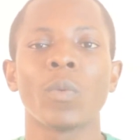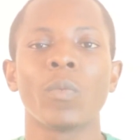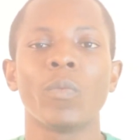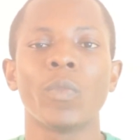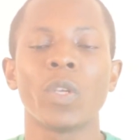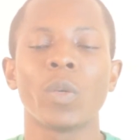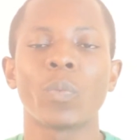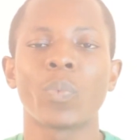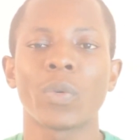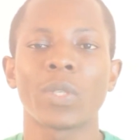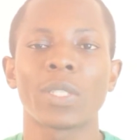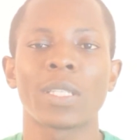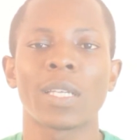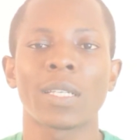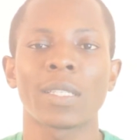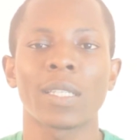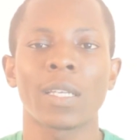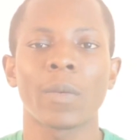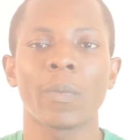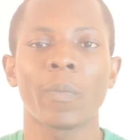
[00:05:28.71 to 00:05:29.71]
being
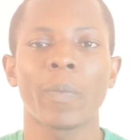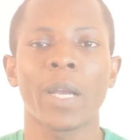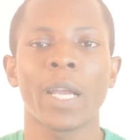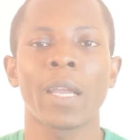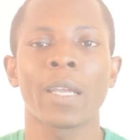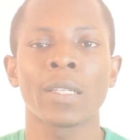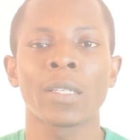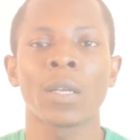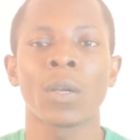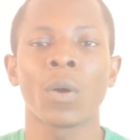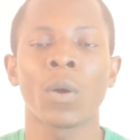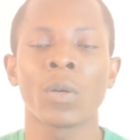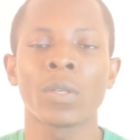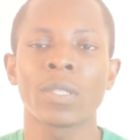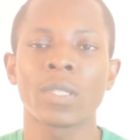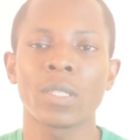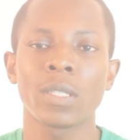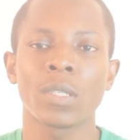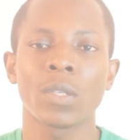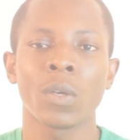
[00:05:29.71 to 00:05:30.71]
protected by
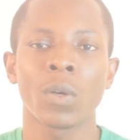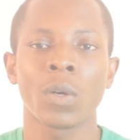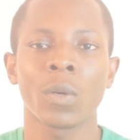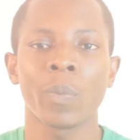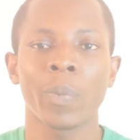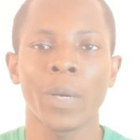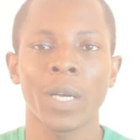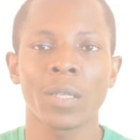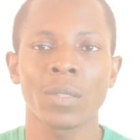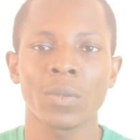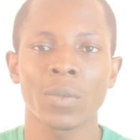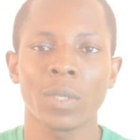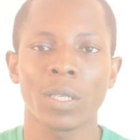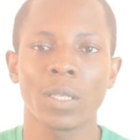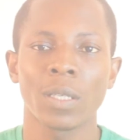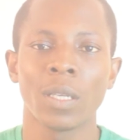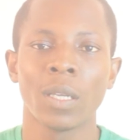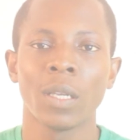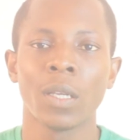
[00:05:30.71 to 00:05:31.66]
unsecured password.